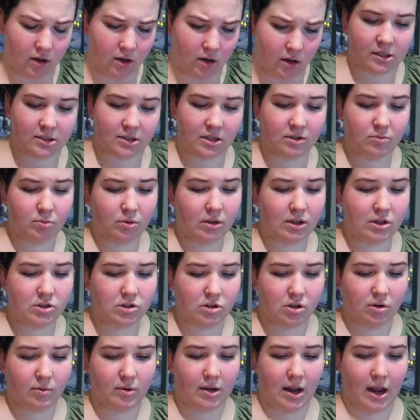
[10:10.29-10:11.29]
Because it's really
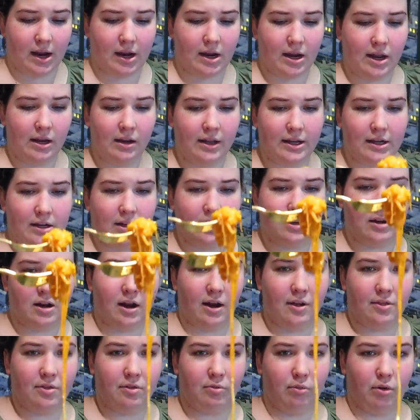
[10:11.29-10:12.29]
chewy. I can't like
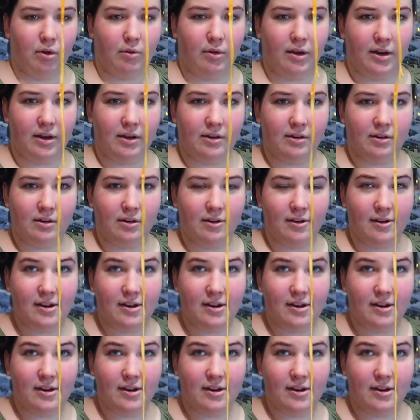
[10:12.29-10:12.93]
cut through it.